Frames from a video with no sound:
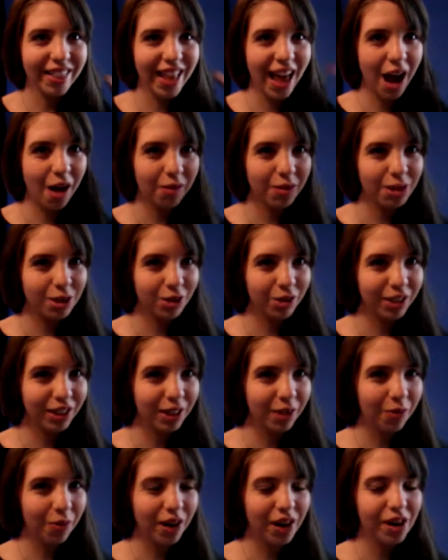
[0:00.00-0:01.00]
That was
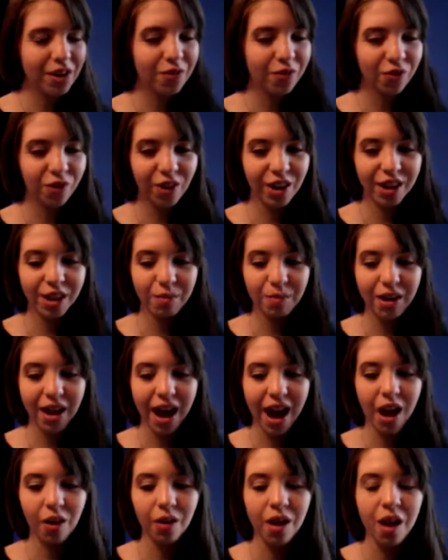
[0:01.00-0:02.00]
really weird and freaked me
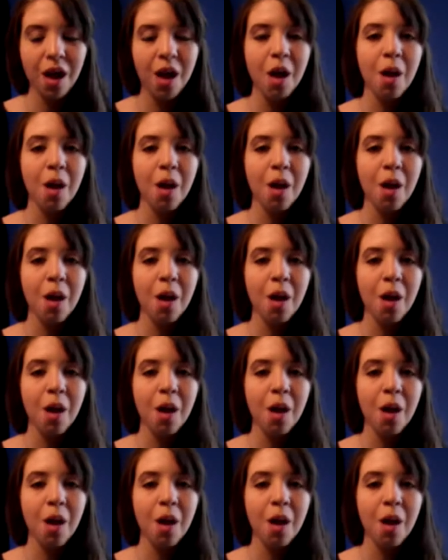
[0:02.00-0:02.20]
out,